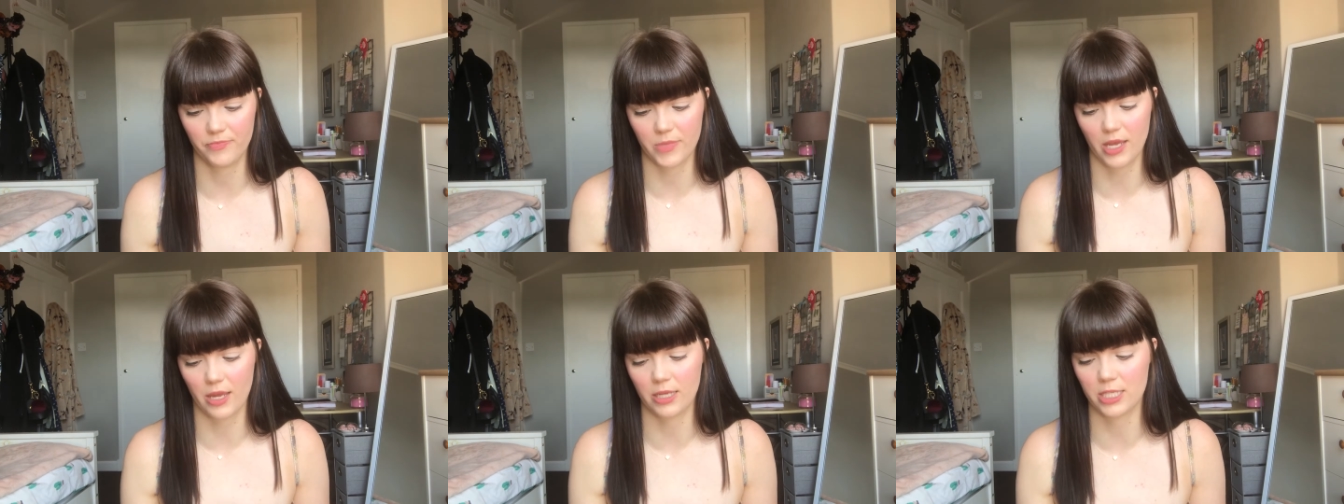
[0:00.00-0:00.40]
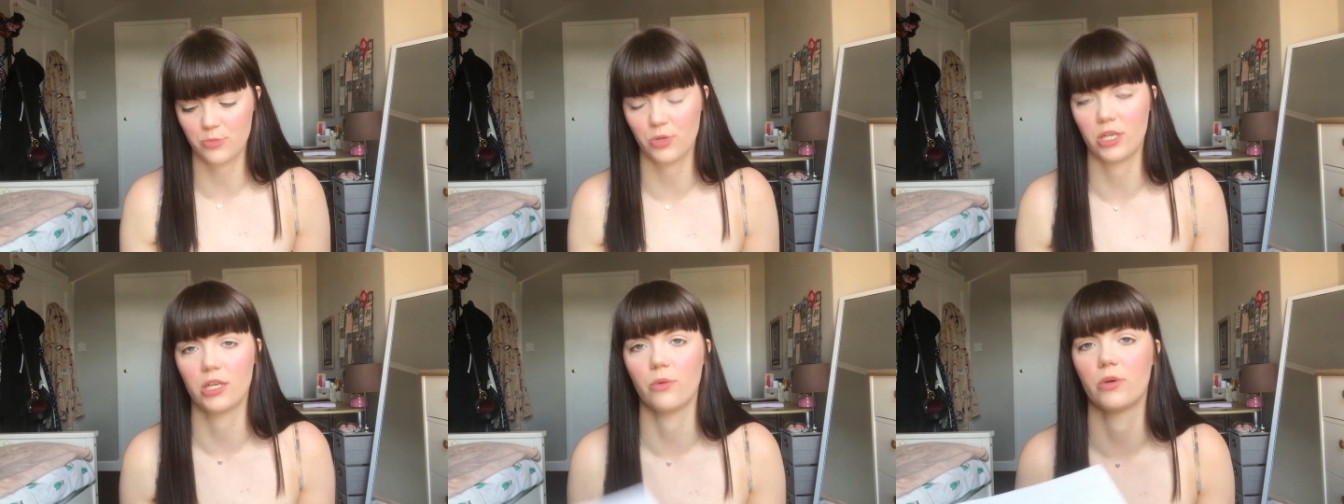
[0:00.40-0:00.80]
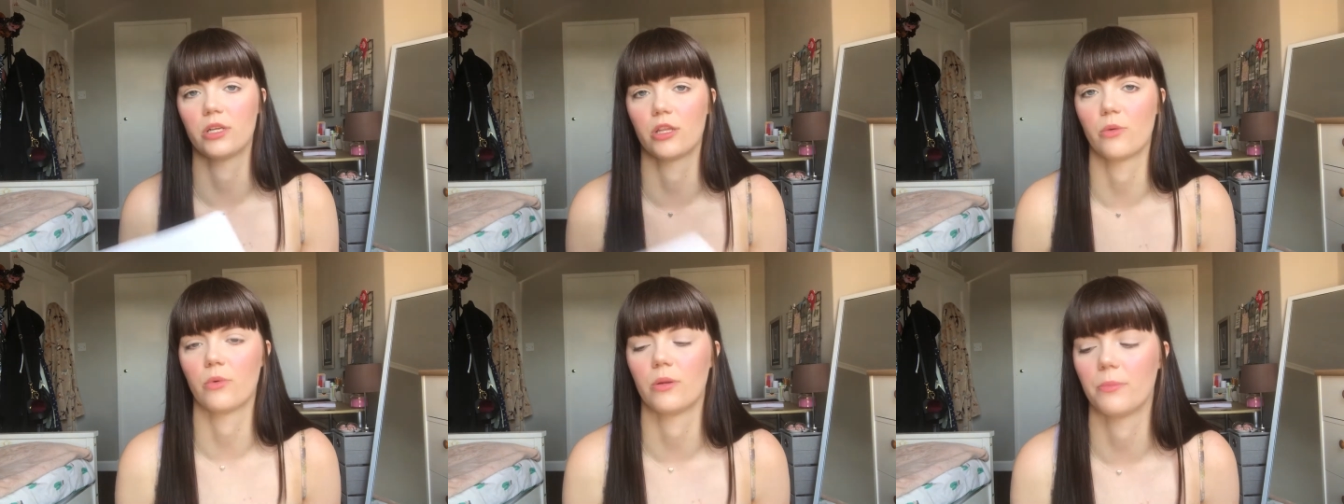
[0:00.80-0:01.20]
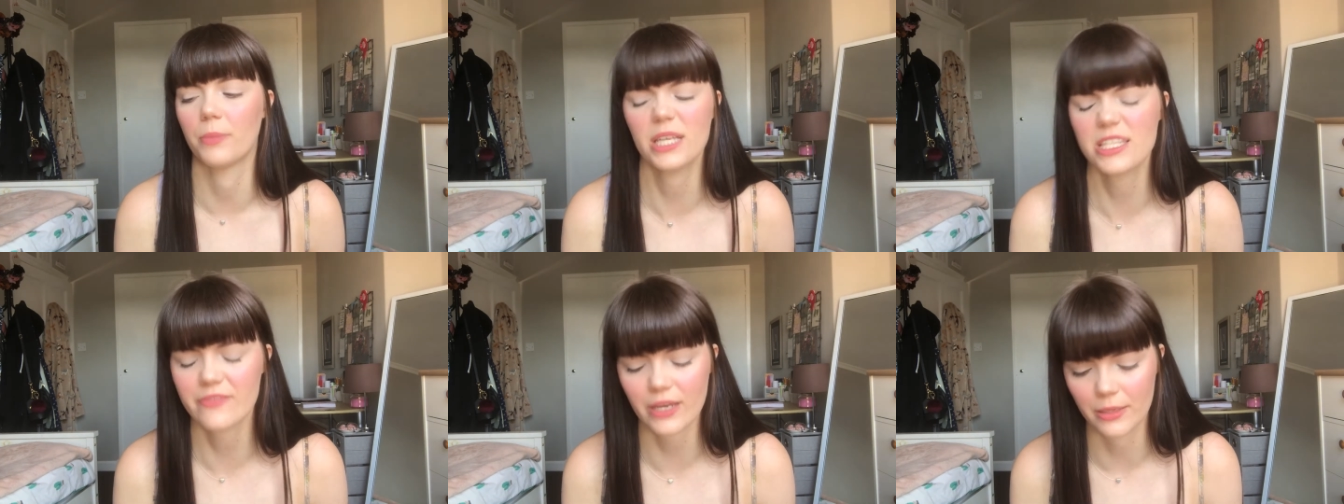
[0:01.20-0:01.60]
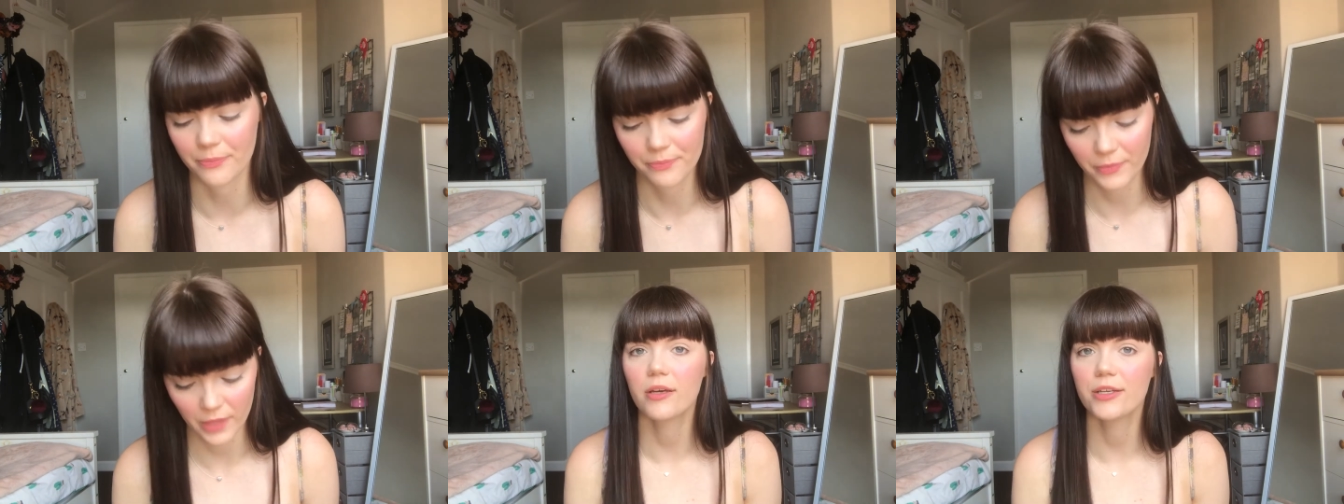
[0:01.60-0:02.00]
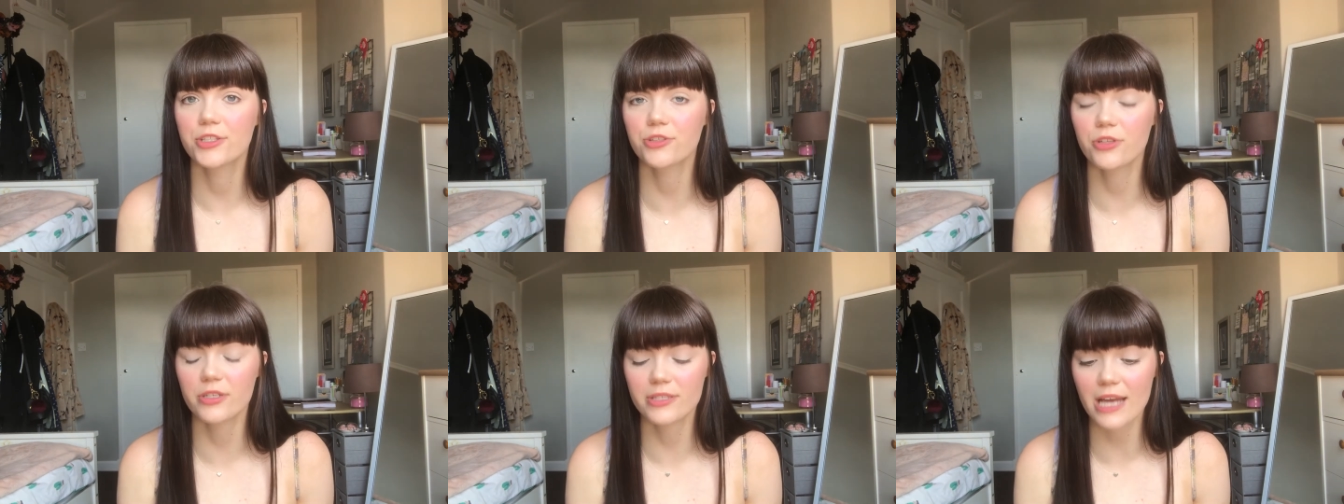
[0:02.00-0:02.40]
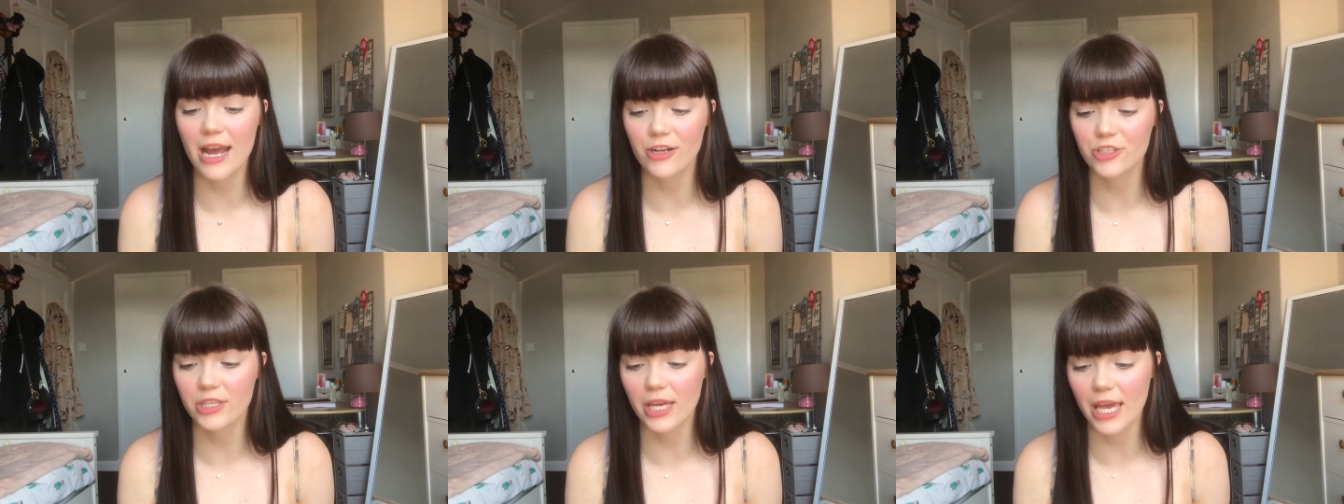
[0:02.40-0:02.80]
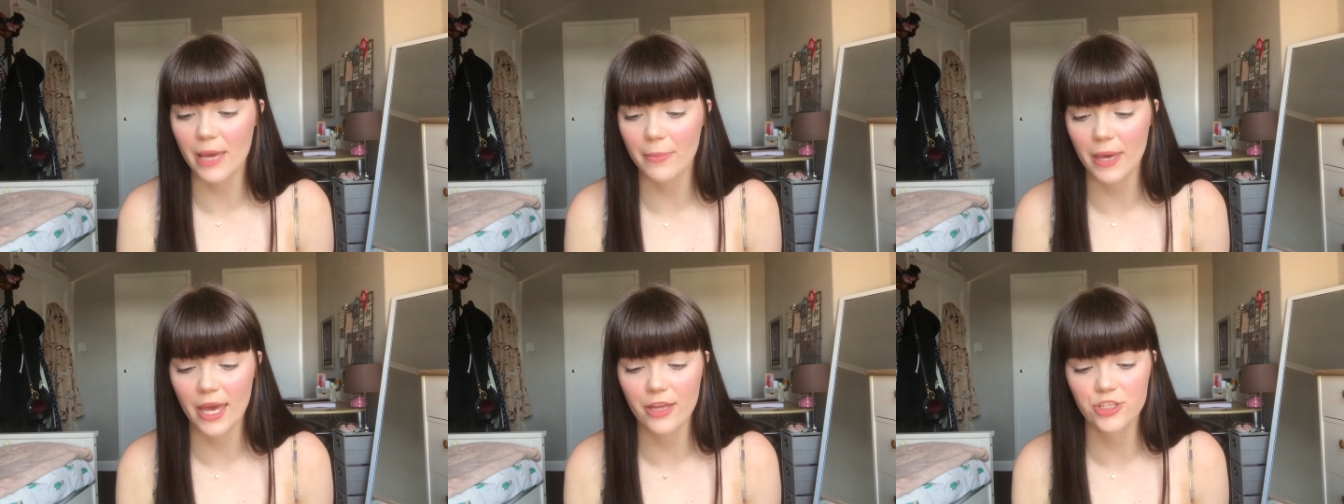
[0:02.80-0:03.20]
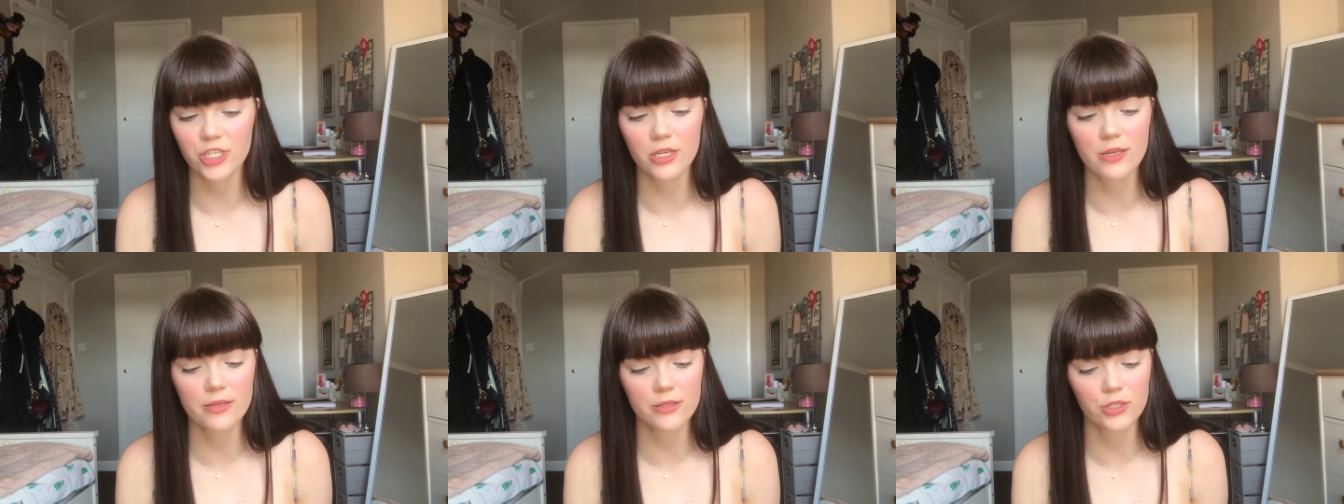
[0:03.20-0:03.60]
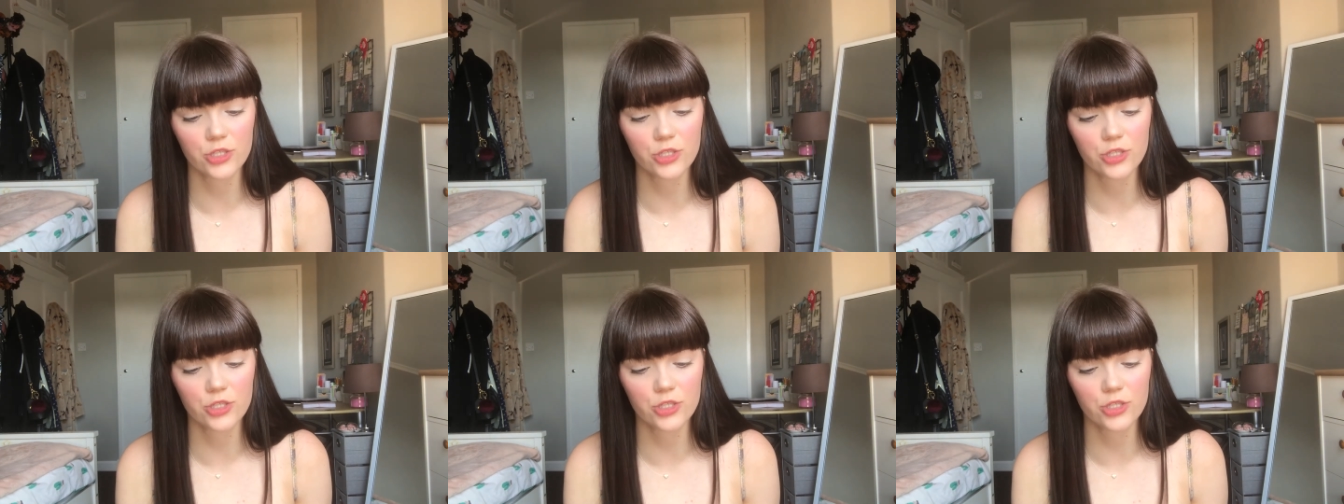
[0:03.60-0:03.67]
I had to print out another one, but it's fine. So there's actually 8 pages